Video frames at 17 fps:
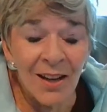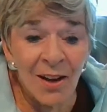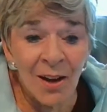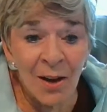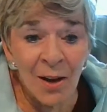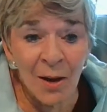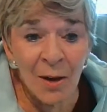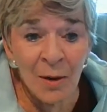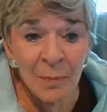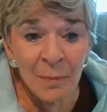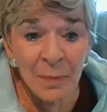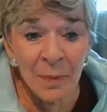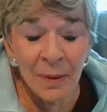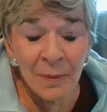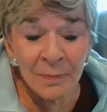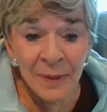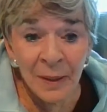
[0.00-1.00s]
a
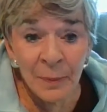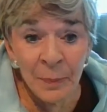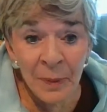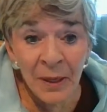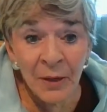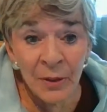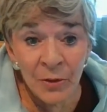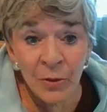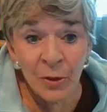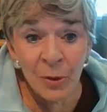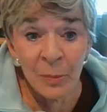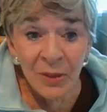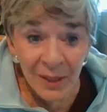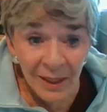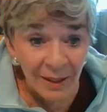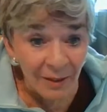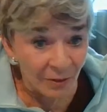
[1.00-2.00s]

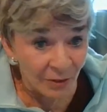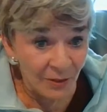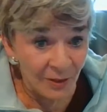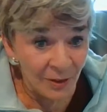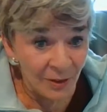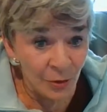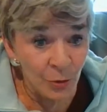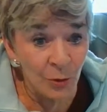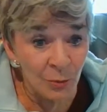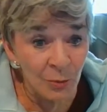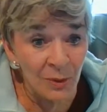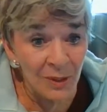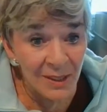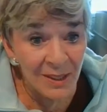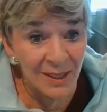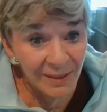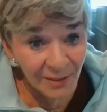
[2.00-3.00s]
paranormal gift, that you can
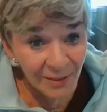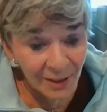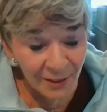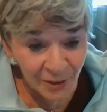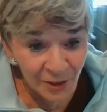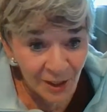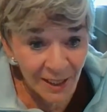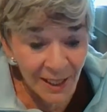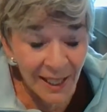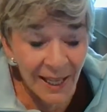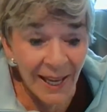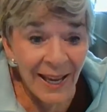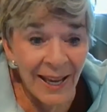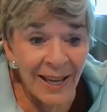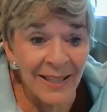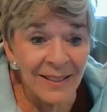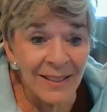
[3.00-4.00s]
read tea leaves
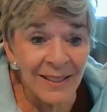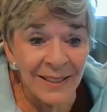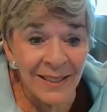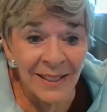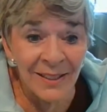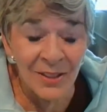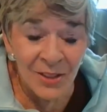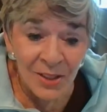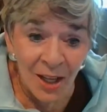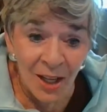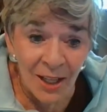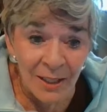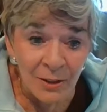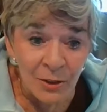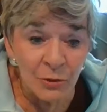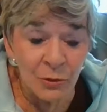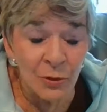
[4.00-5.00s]
and get
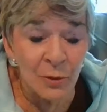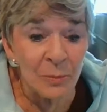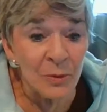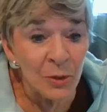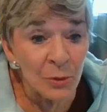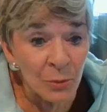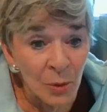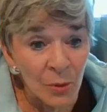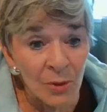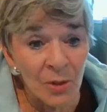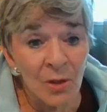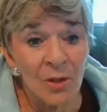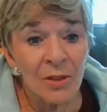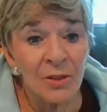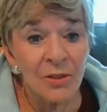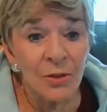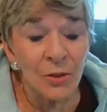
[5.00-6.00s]
signs from tarot
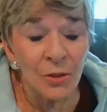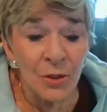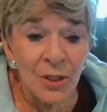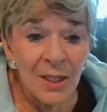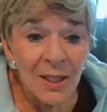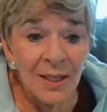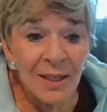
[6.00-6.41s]
cards or